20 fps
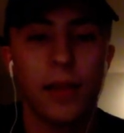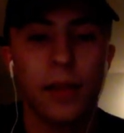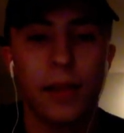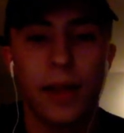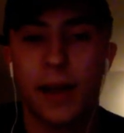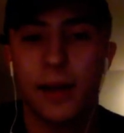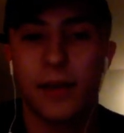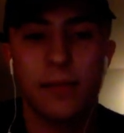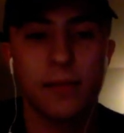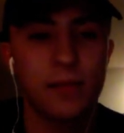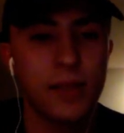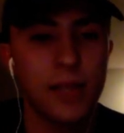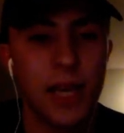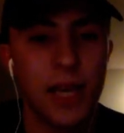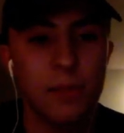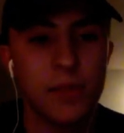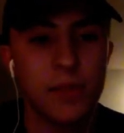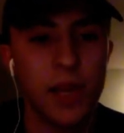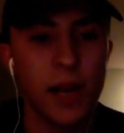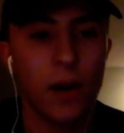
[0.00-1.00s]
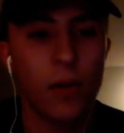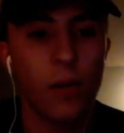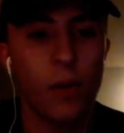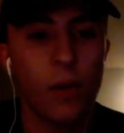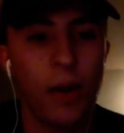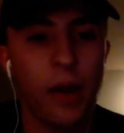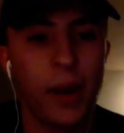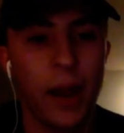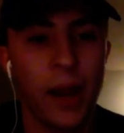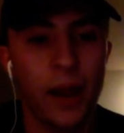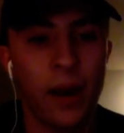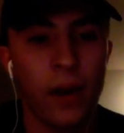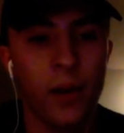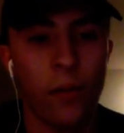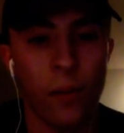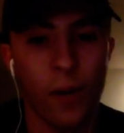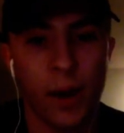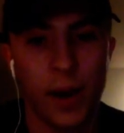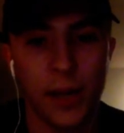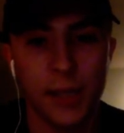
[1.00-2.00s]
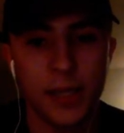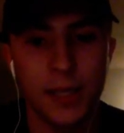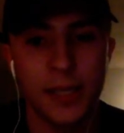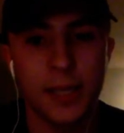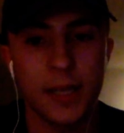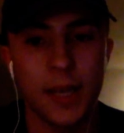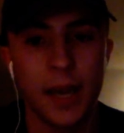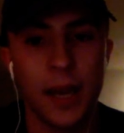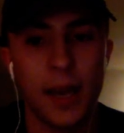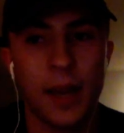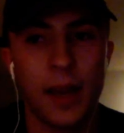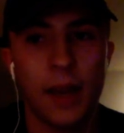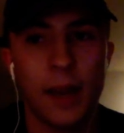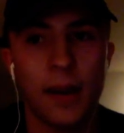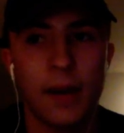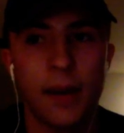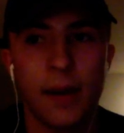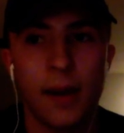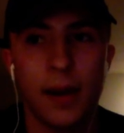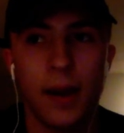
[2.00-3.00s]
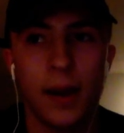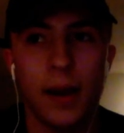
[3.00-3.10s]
like teams like Oregon, Oregon State,